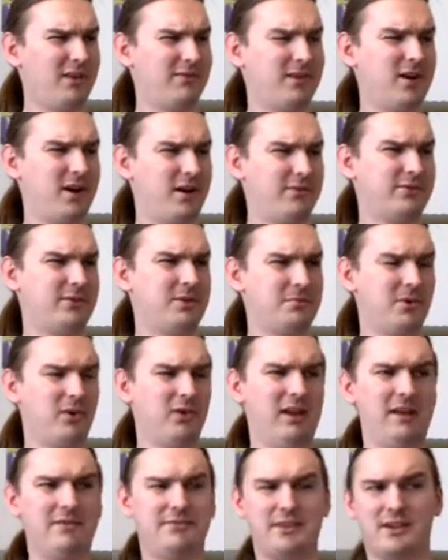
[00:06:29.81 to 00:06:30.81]

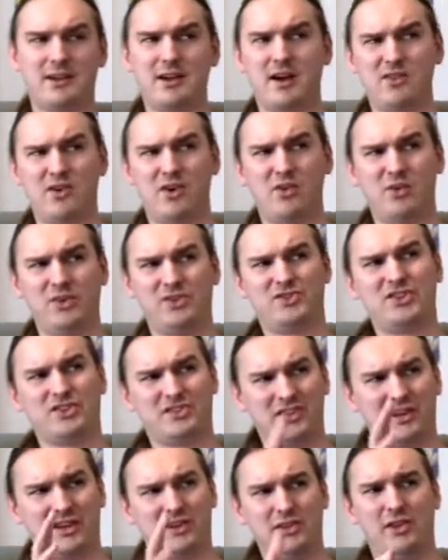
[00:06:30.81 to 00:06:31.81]
uncomfortable if the cover was
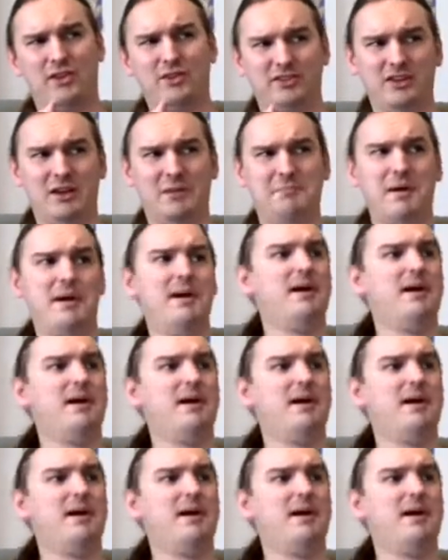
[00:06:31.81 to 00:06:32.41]
just a close-up